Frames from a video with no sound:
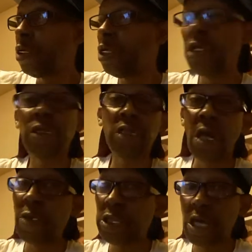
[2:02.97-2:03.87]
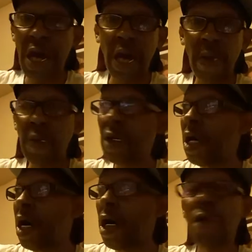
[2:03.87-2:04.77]
It's summertime
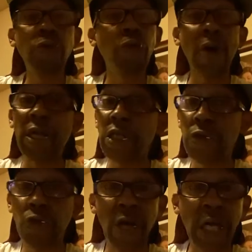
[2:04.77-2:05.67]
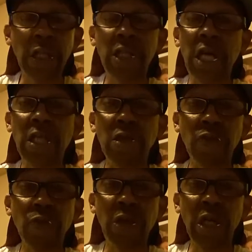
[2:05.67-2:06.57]
all throughout the United States of
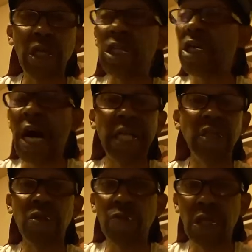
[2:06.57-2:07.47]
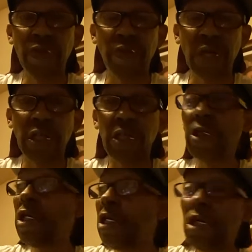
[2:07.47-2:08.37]
America. It's hot as a motherfucker.
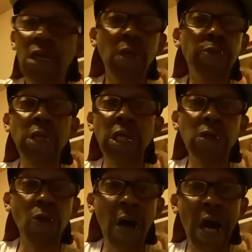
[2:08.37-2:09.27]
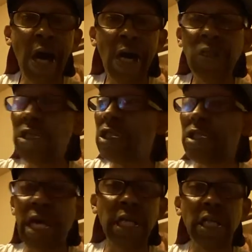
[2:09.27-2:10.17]
Up there in Ohio, just
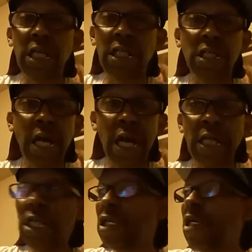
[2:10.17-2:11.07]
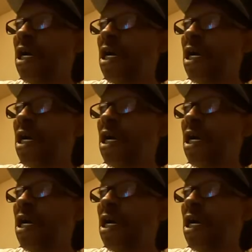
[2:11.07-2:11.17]
like it is down here.